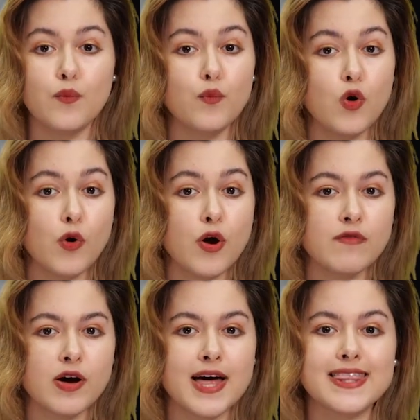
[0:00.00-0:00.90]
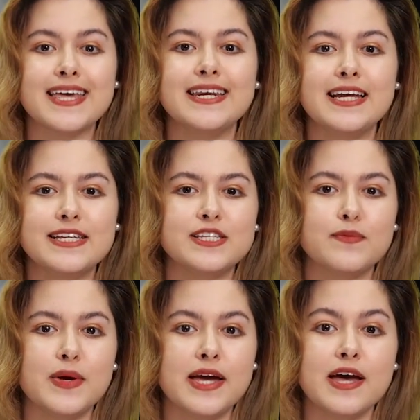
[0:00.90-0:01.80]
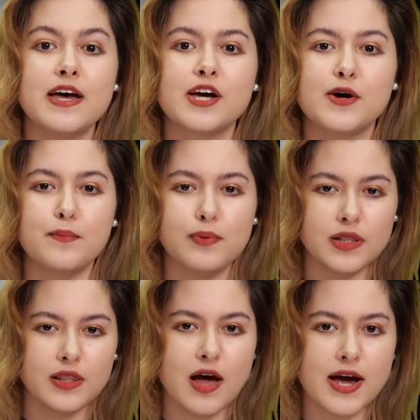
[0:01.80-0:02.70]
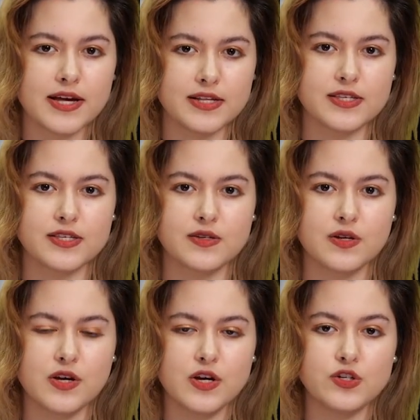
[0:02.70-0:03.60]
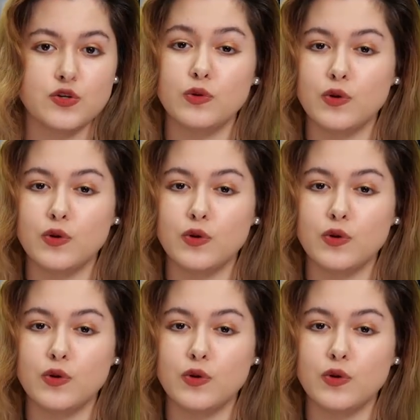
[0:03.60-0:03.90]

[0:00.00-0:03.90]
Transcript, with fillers: Moreover, there needs to be compliance to